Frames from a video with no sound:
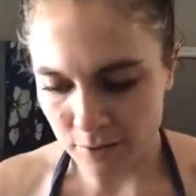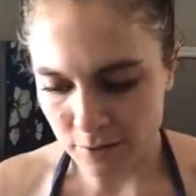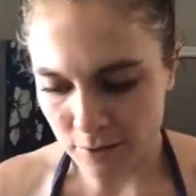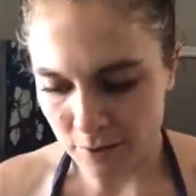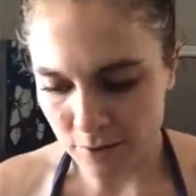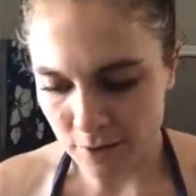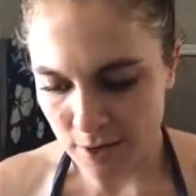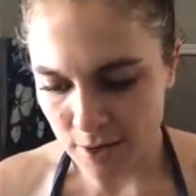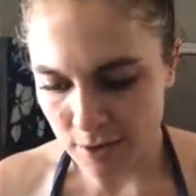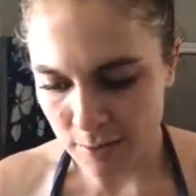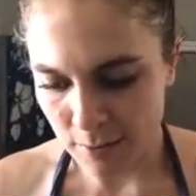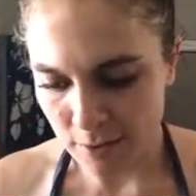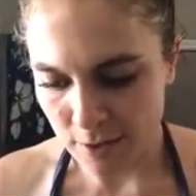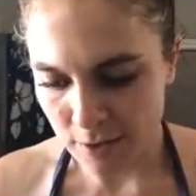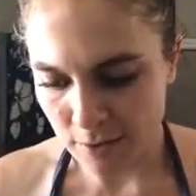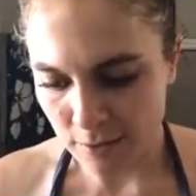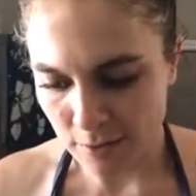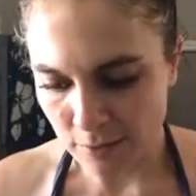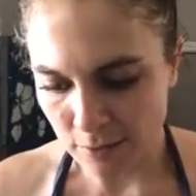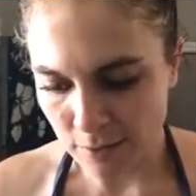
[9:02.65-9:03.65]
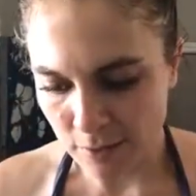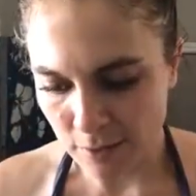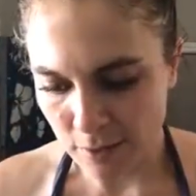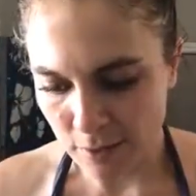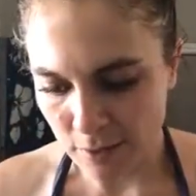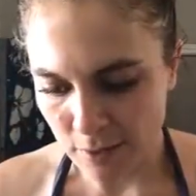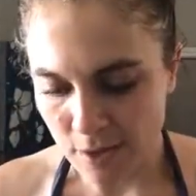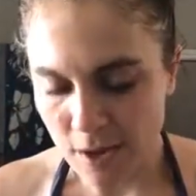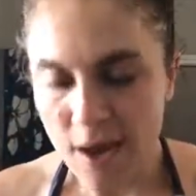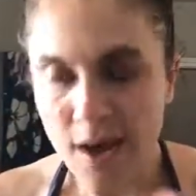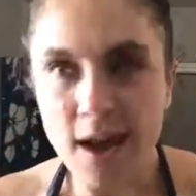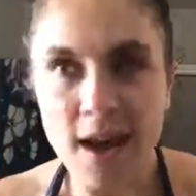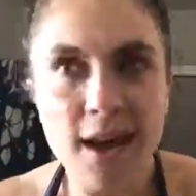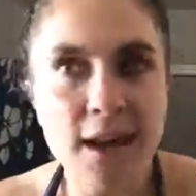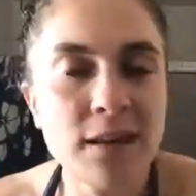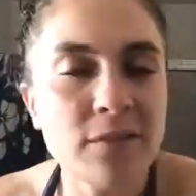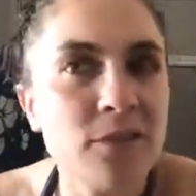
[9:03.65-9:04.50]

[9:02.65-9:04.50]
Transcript: on your eyebrows. I have